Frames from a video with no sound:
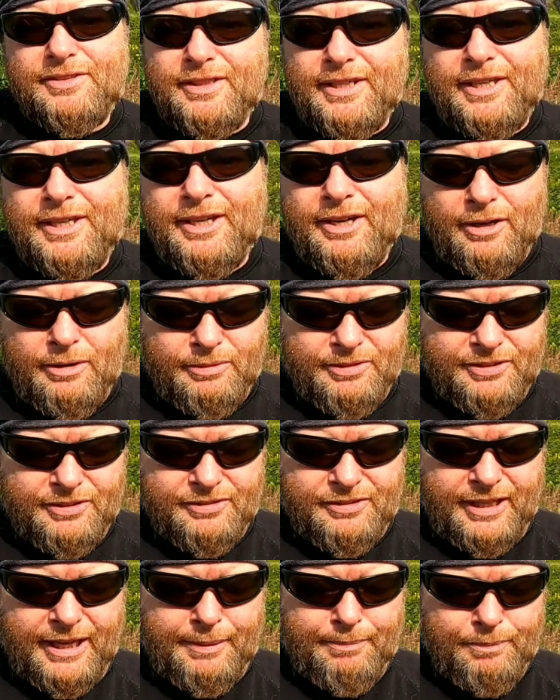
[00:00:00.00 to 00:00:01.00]
It's nearly always
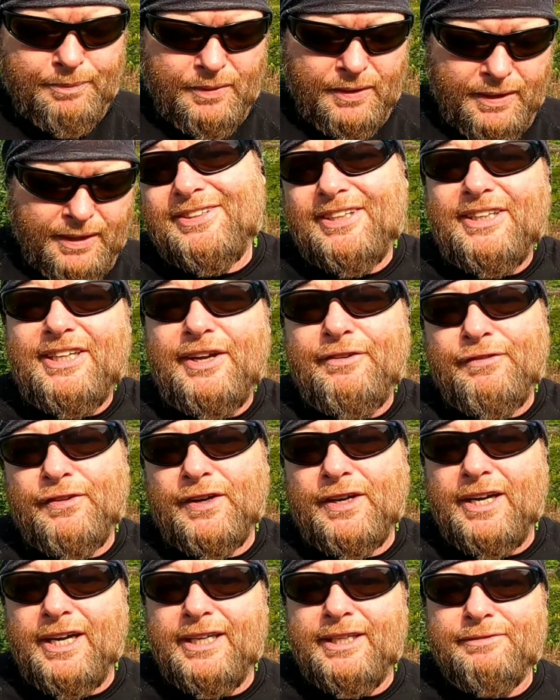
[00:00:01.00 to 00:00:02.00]
the same. Here's a
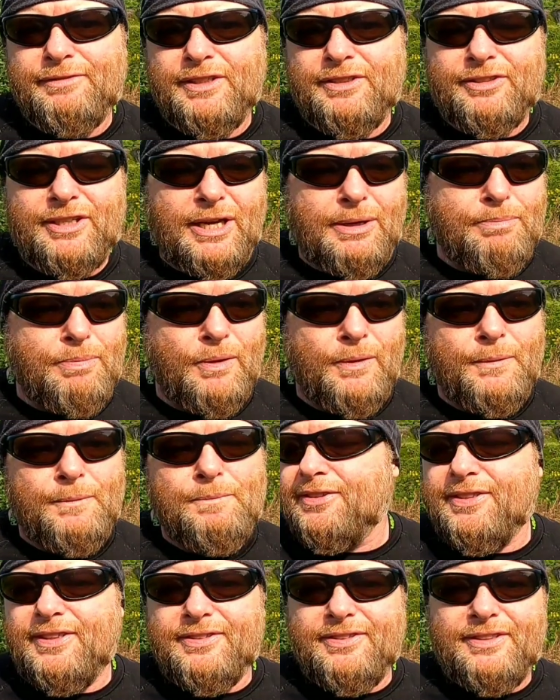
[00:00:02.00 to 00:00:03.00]
different kind of example.
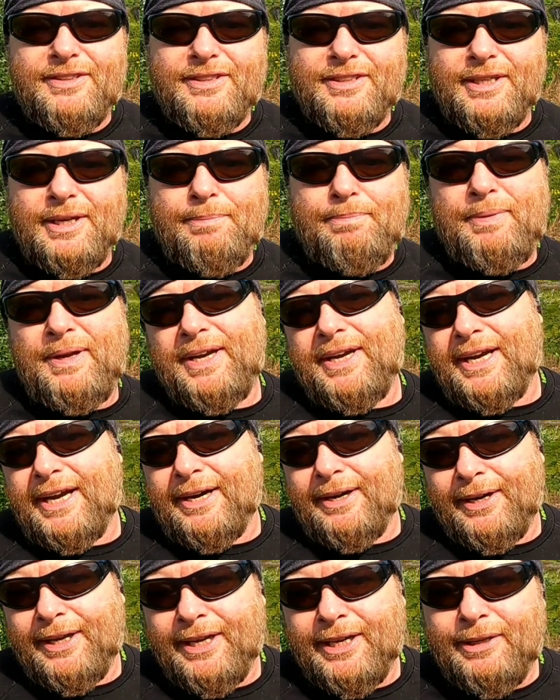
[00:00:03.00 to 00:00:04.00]
This isn't a big
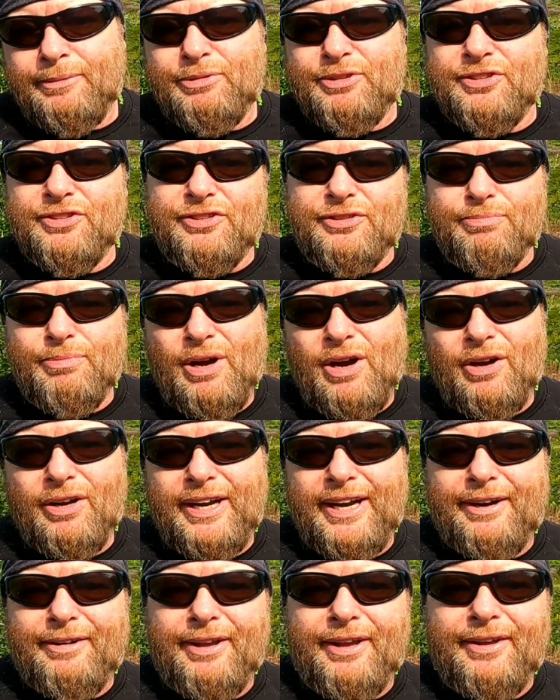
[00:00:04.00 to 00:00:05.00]
area, it was a
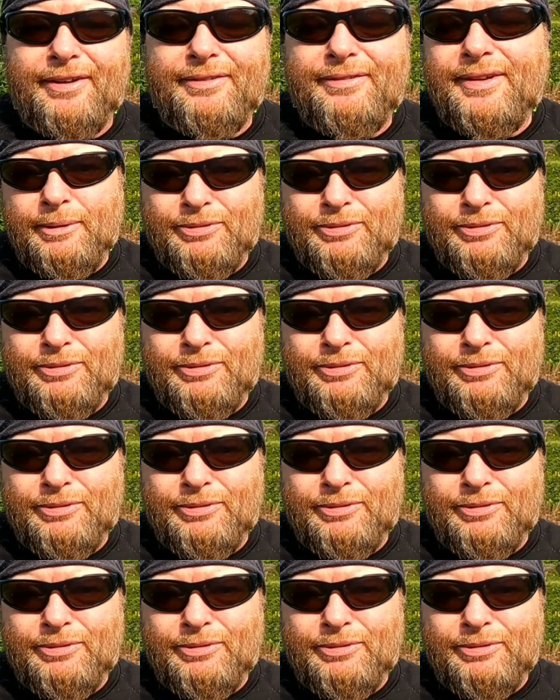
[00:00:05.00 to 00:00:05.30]
small area.